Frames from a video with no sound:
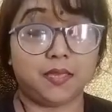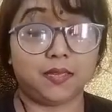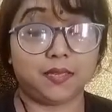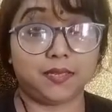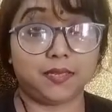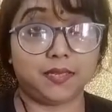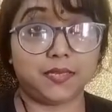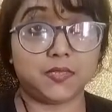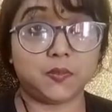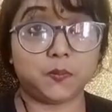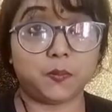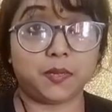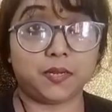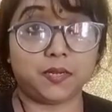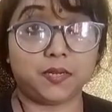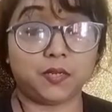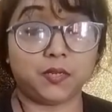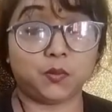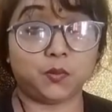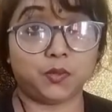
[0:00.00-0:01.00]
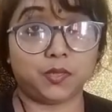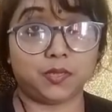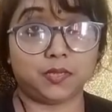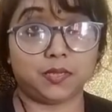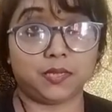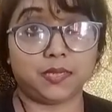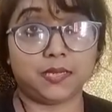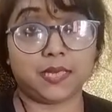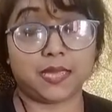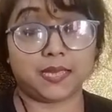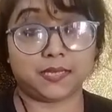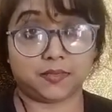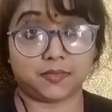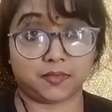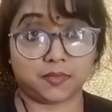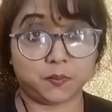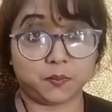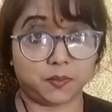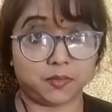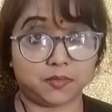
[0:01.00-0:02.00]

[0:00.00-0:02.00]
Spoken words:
he is very quickly achieve